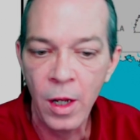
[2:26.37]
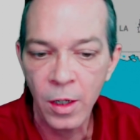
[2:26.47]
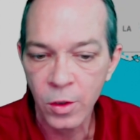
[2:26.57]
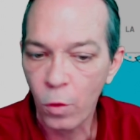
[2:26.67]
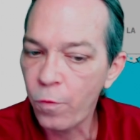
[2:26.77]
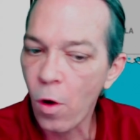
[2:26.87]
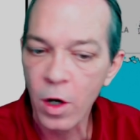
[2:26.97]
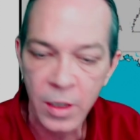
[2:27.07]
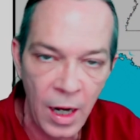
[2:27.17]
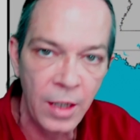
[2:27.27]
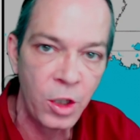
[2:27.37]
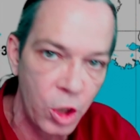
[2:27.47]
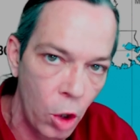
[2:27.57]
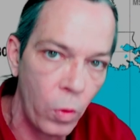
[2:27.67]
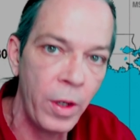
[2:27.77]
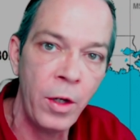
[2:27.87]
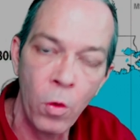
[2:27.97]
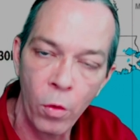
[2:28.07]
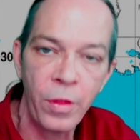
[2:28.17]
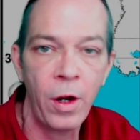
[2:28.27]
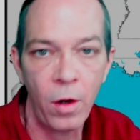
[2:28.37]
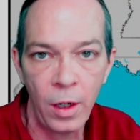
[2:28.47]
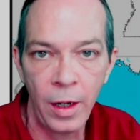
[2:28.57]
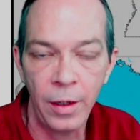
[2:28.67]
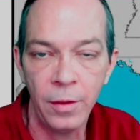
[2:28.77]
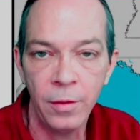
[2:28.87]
So far, it's not showing North Carolina.